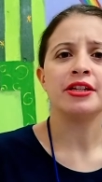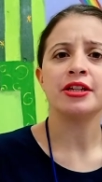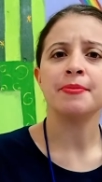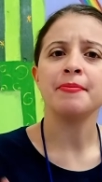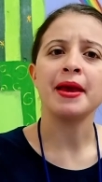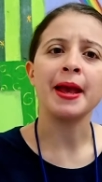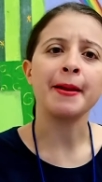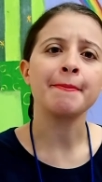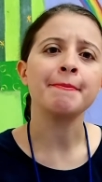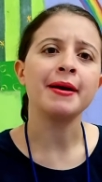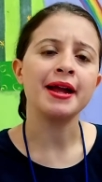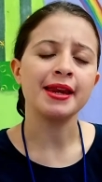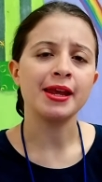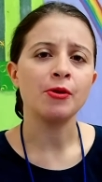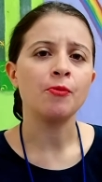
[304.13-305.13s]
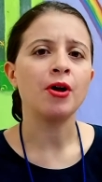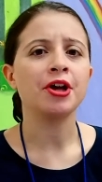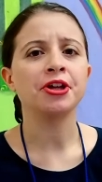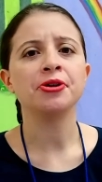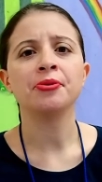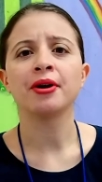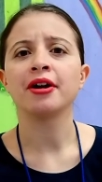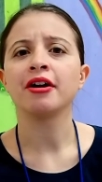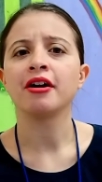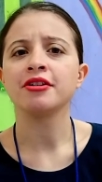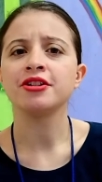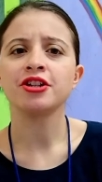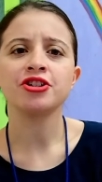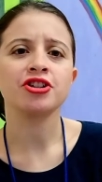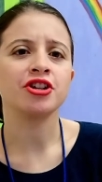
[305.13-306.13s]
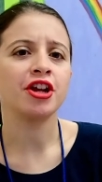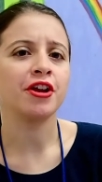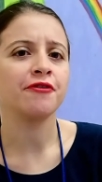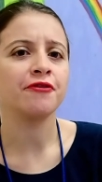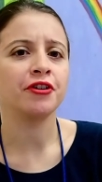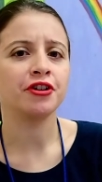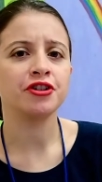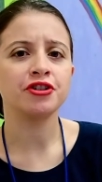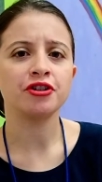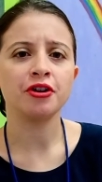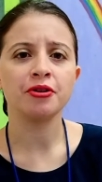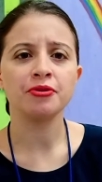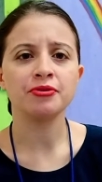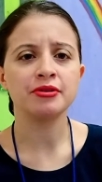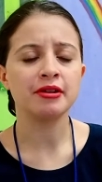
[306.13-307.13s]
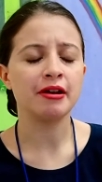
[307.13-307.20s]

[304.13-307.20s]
to make money while you are auditioning for shows.